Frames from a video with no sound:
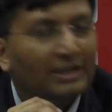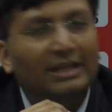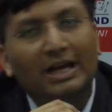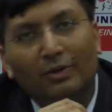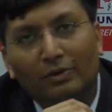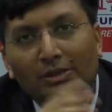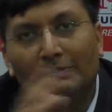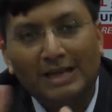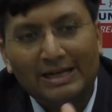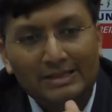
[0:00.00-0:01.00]
Yeah, the
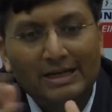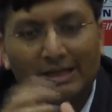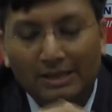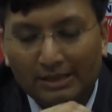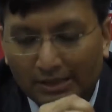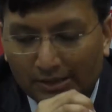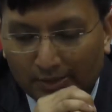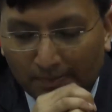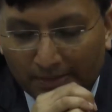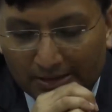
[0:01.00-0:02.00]
balance category and the
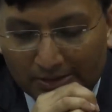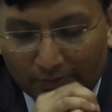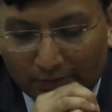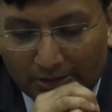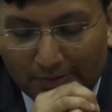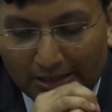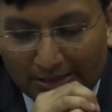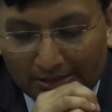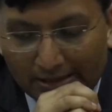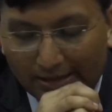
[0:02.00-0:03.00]
comparison with the
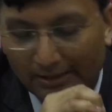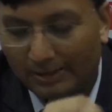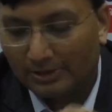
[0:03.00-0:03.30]
balance category.